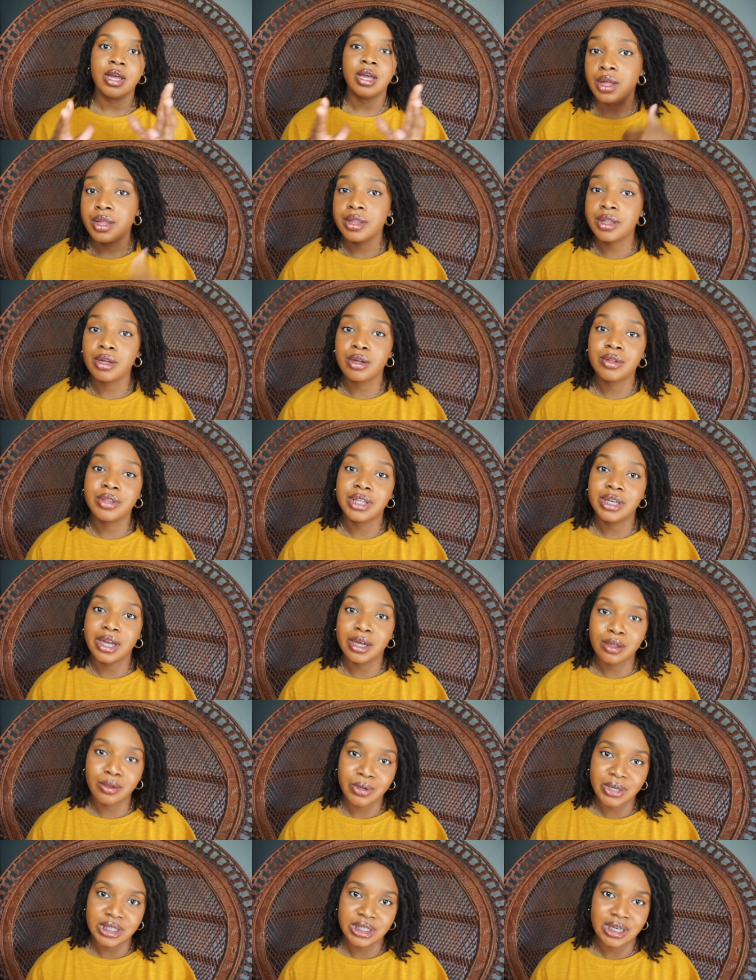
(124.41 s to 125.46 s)
So the next
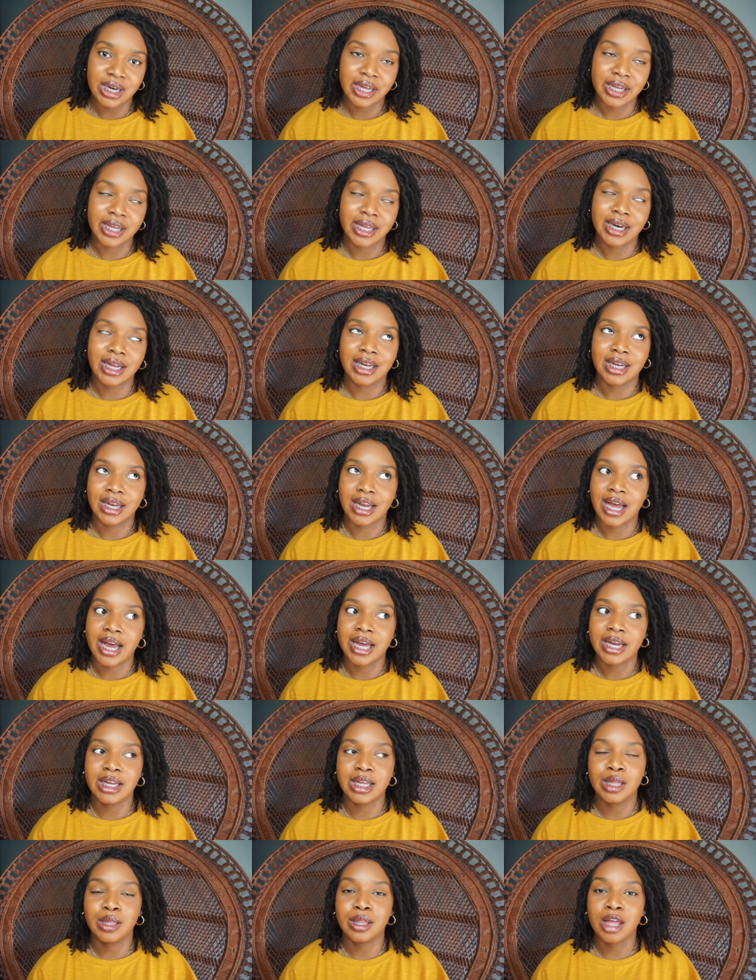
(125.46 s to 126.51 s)
question I get a
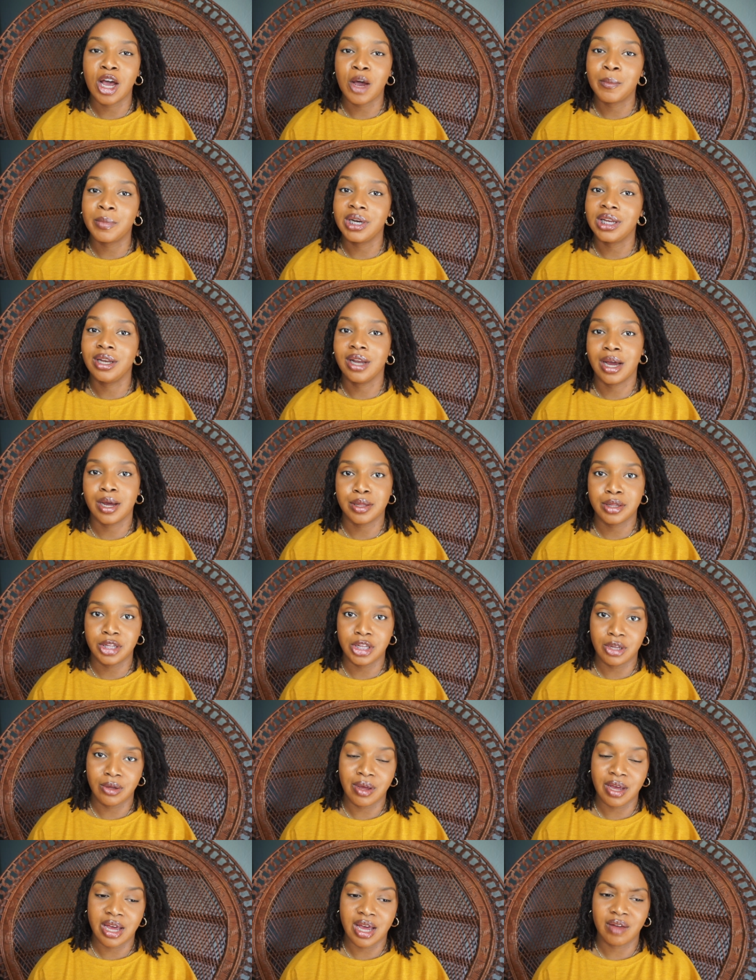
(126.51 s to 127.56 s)
lot is, how many locks do
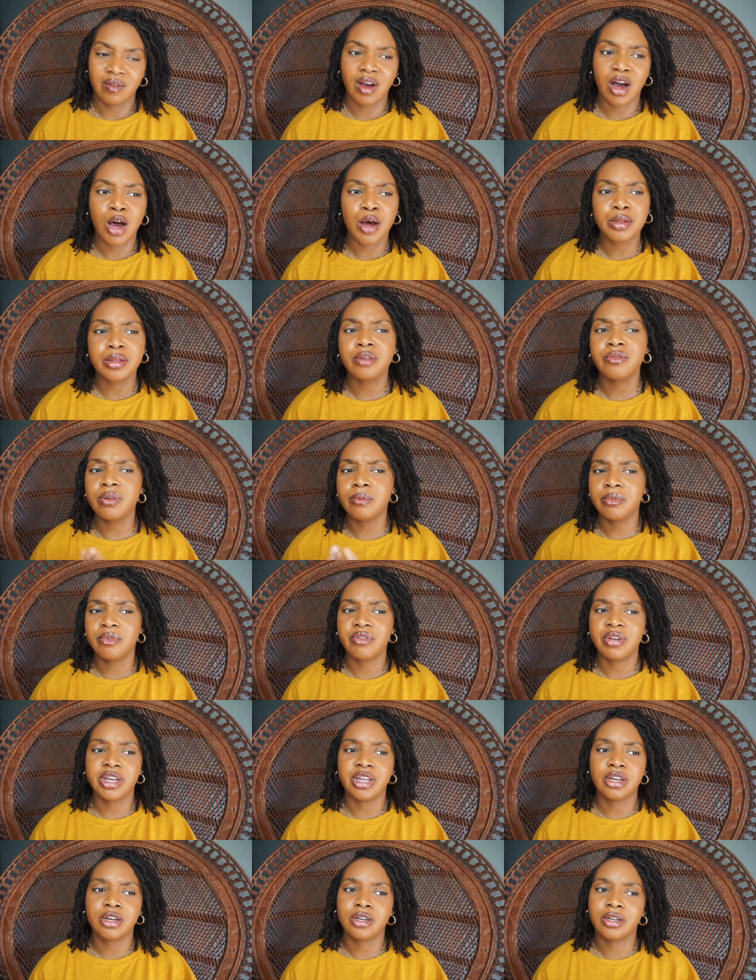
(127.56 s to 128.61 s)
you have? I also filmed a
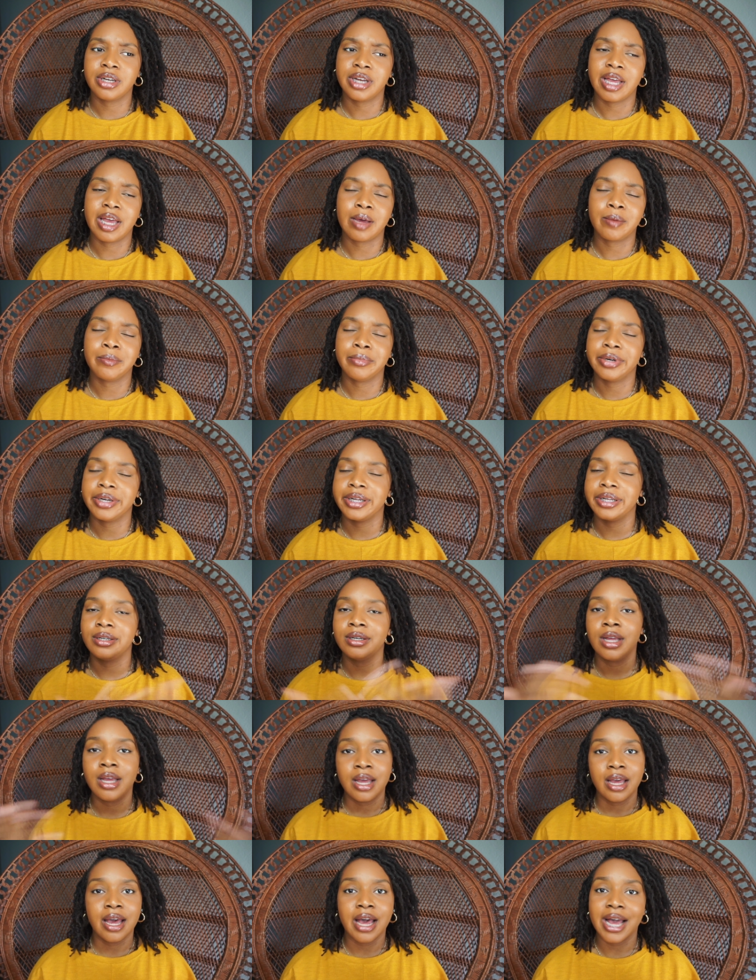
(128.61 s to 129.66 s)
video on that, but
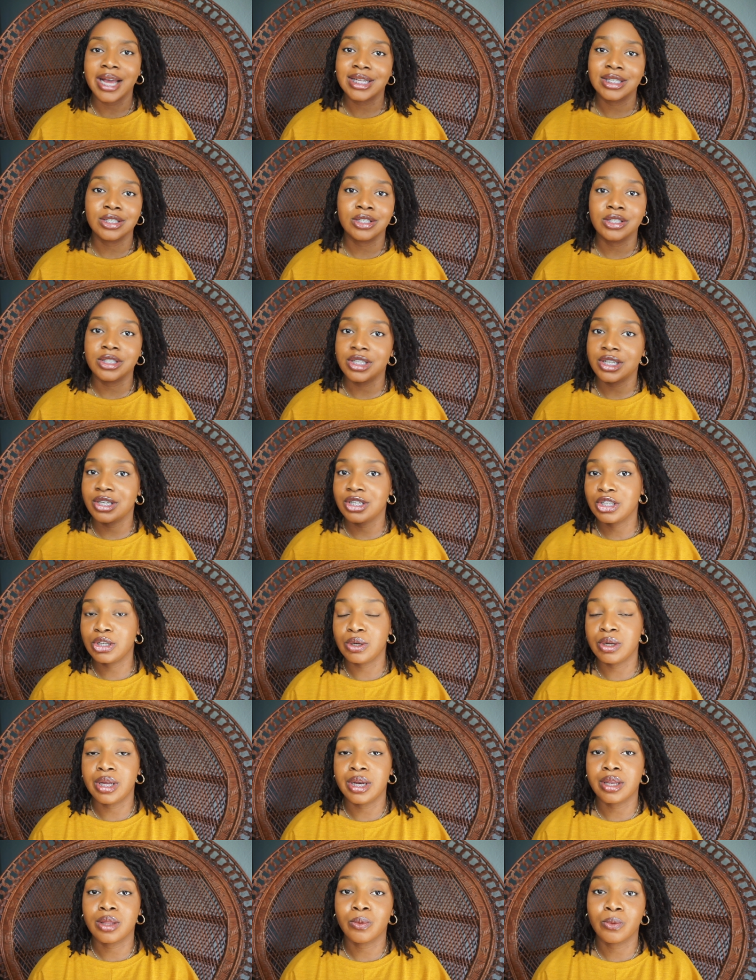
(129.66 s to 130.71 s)
I can just tell you
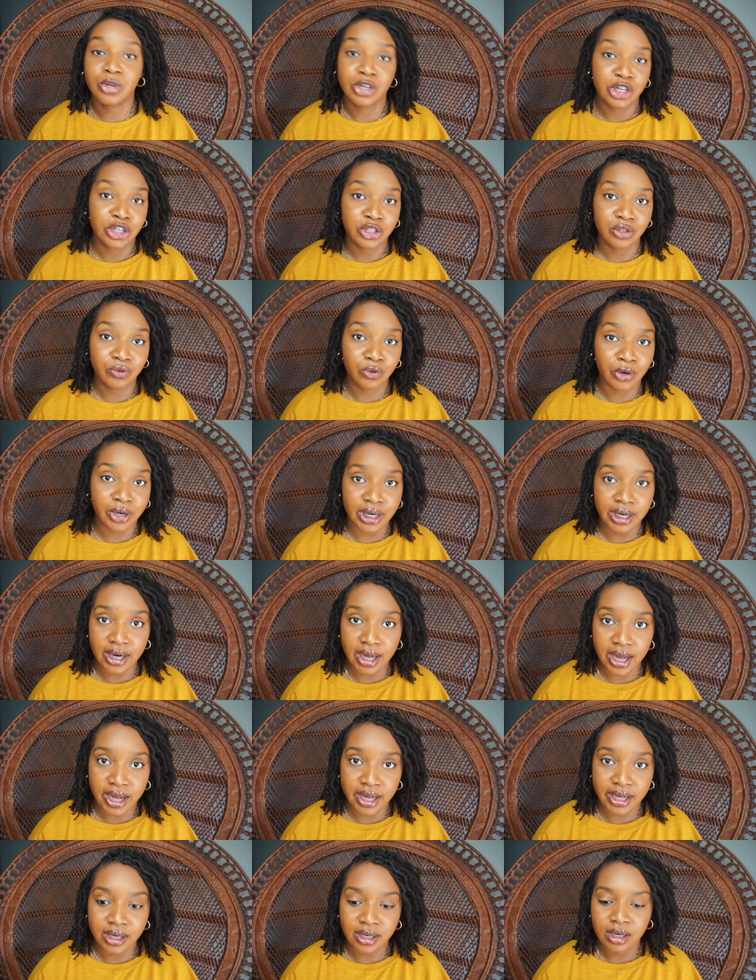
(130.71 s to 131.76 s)
it's
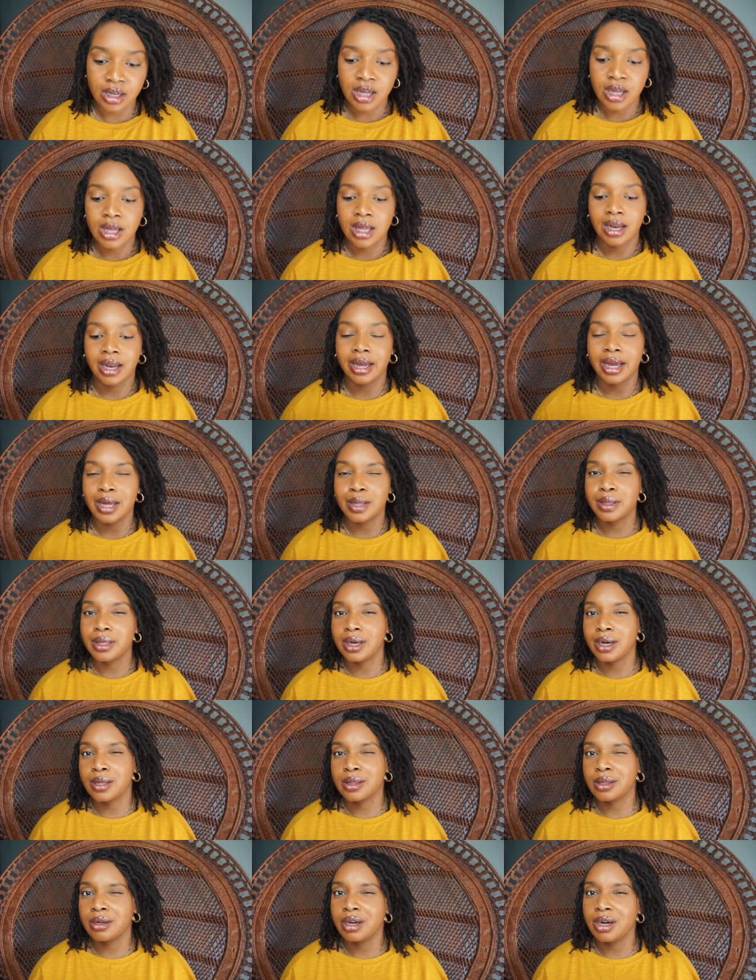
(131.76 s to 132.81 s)
149. Like I said, I
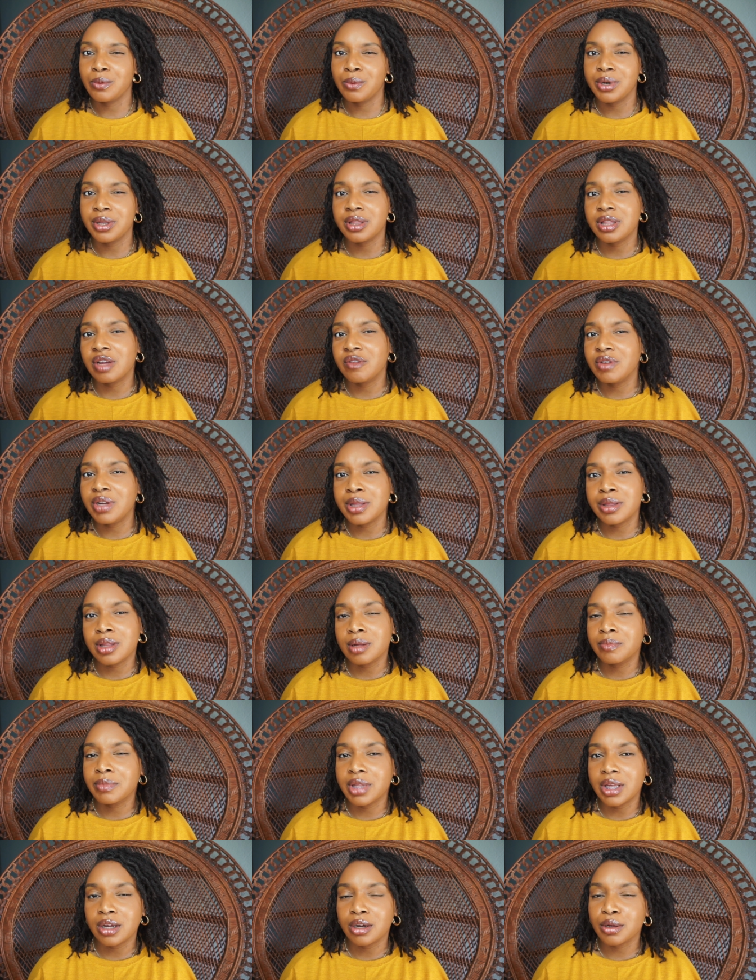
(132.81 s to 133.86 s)
started with 70
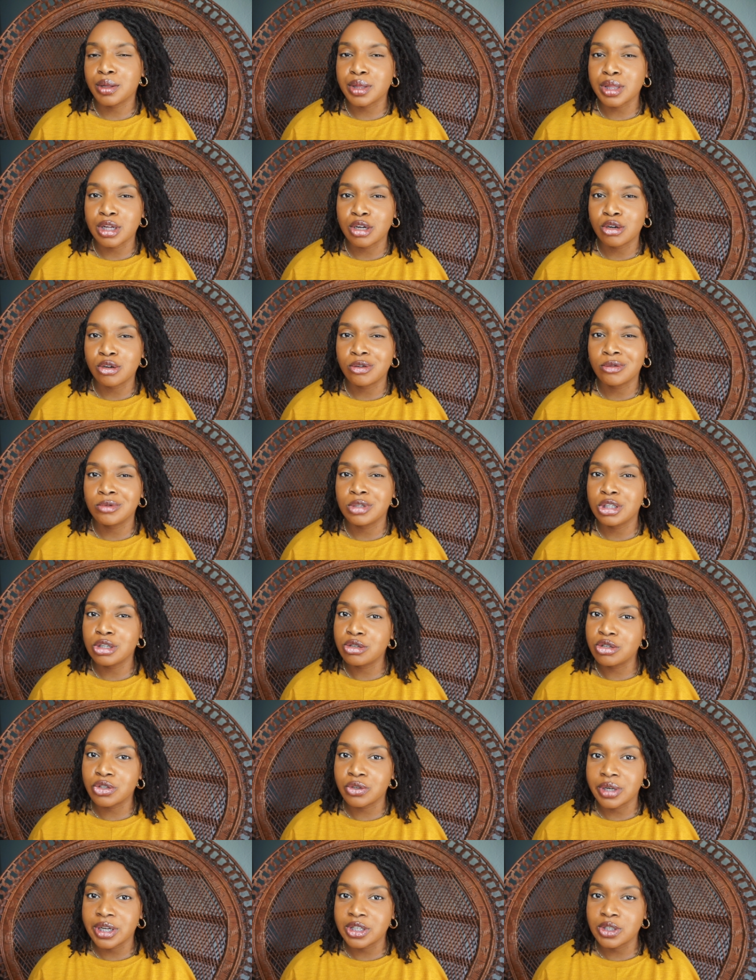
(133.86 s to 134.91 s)
something or so
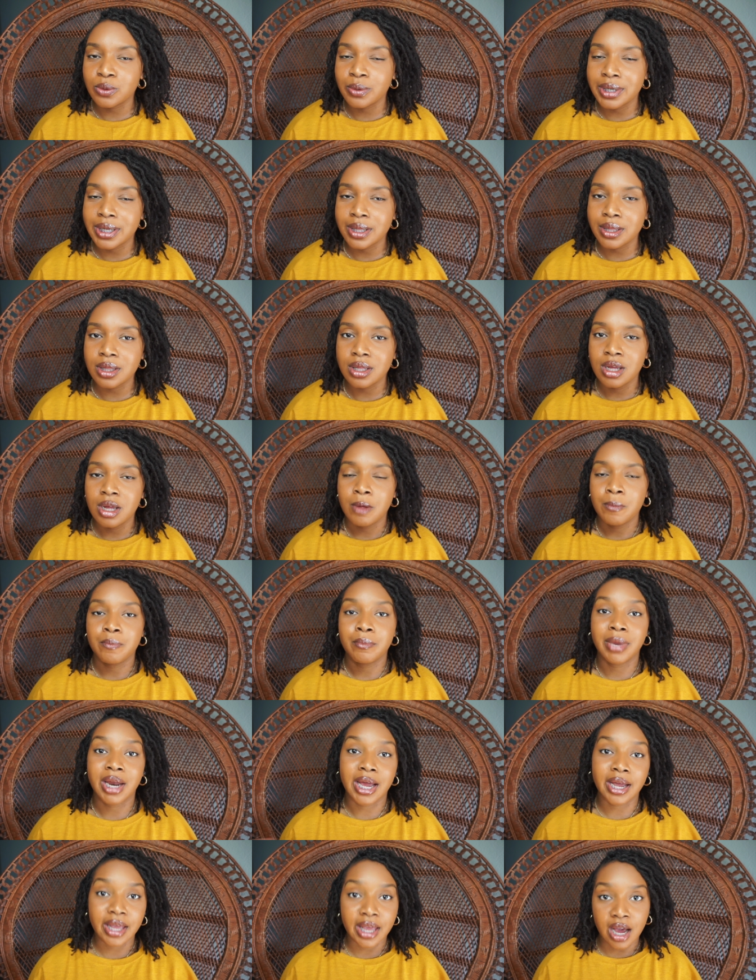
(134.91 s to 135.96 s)
2-strand twists, but
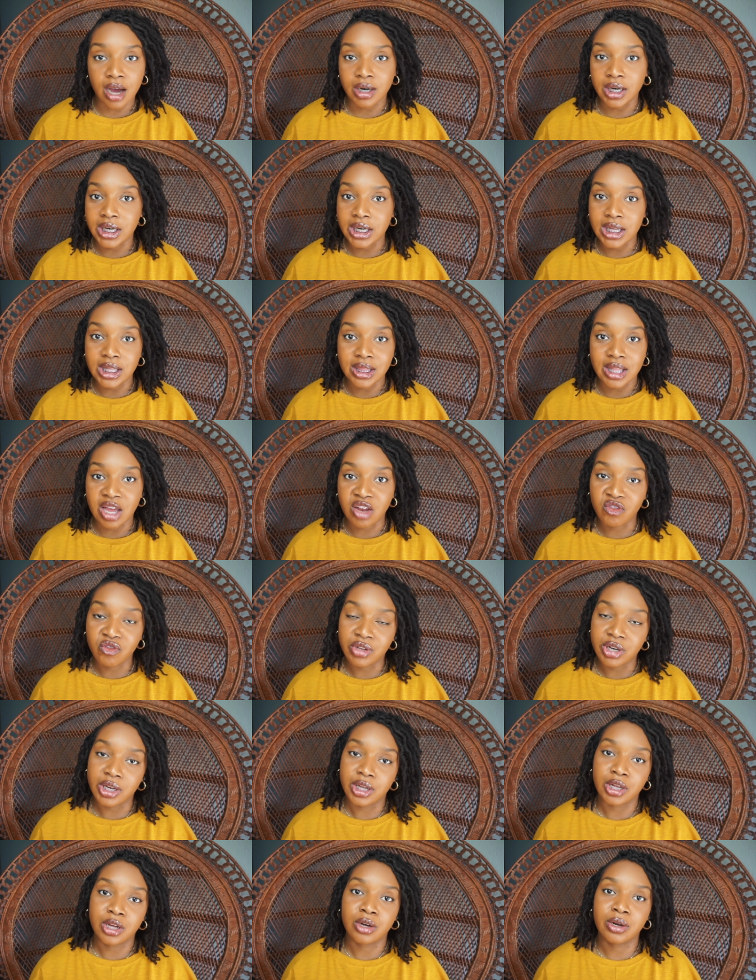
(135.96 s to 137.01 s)
I counted in that
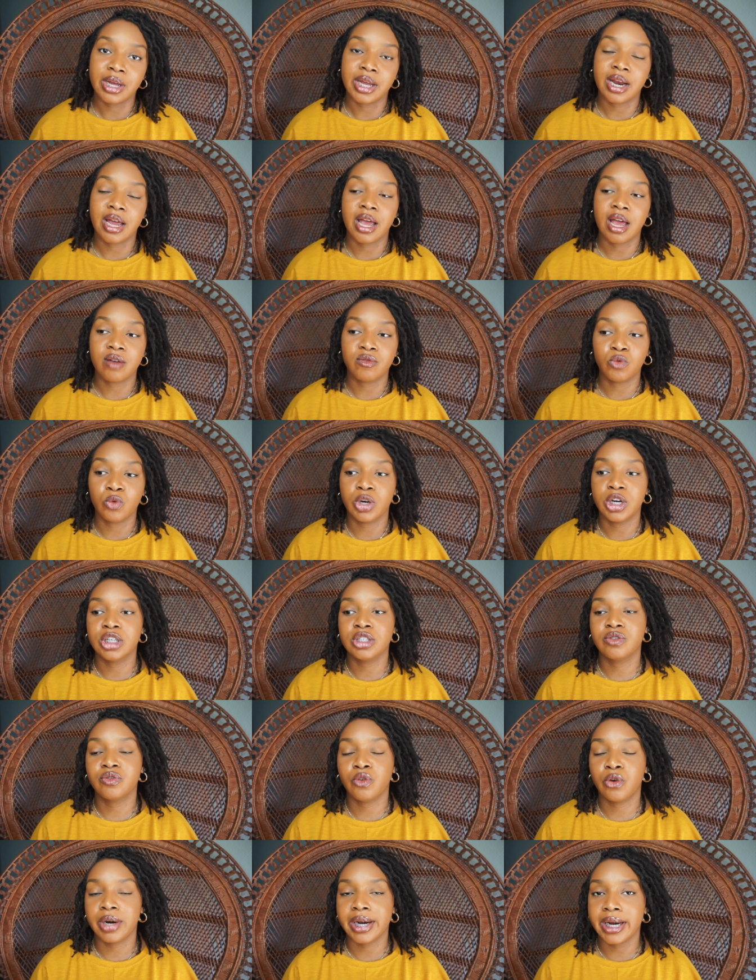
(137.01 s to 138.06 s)
video and I have
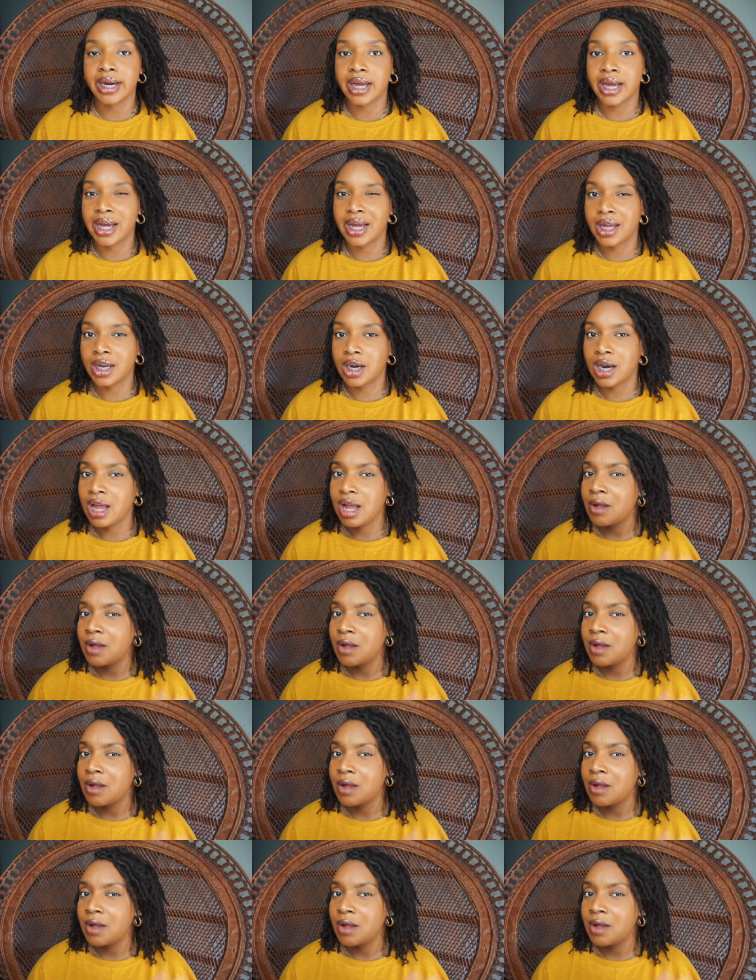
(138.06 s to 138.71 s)
149.